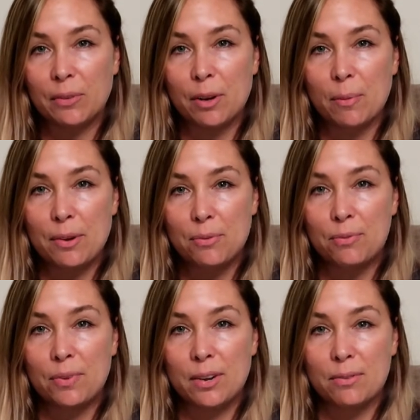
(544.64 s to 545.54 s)
one of my
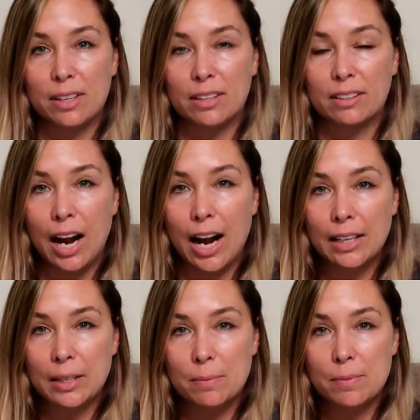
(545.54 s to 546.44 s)
favorite
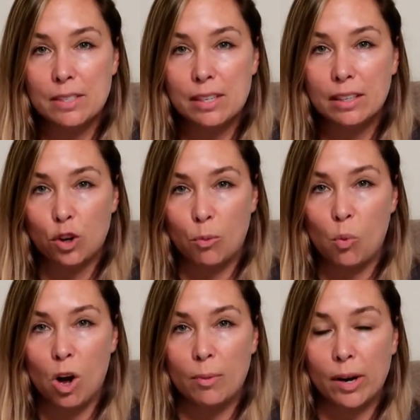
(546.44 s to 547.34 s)
items from
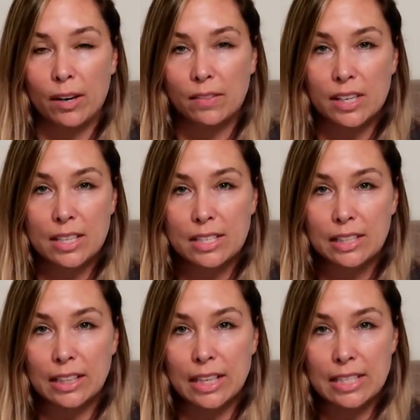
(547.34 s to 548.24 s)
Walmart this
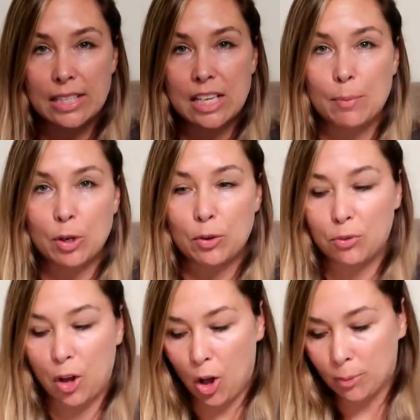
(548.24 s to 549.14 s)
late summer,
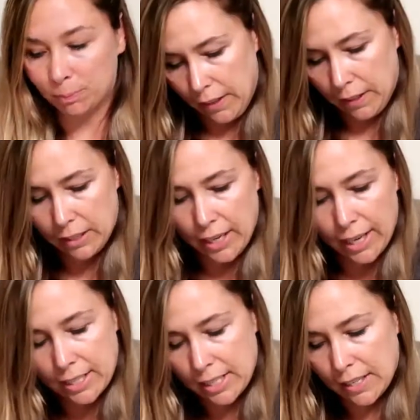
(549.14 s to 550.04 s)
fall. And then
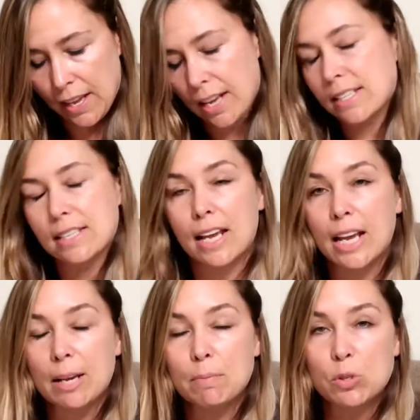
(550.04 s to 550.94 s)
next, in that
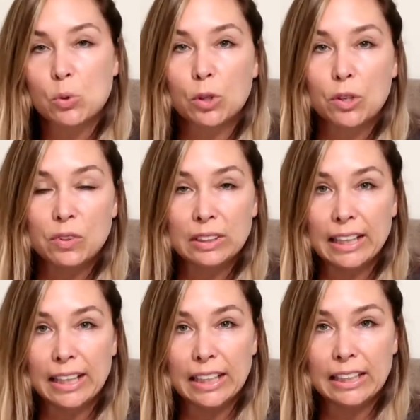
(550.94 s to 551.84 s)
same sort of
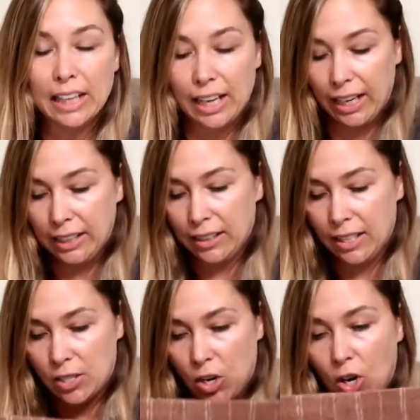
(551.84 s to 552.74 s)
linen line,
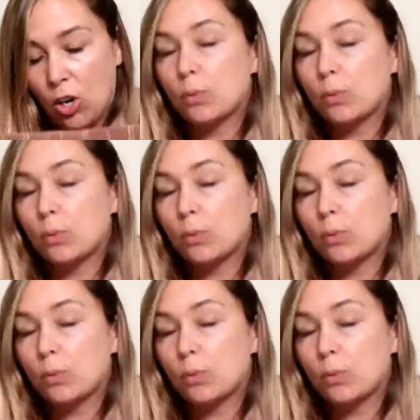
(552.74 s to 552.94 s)
these are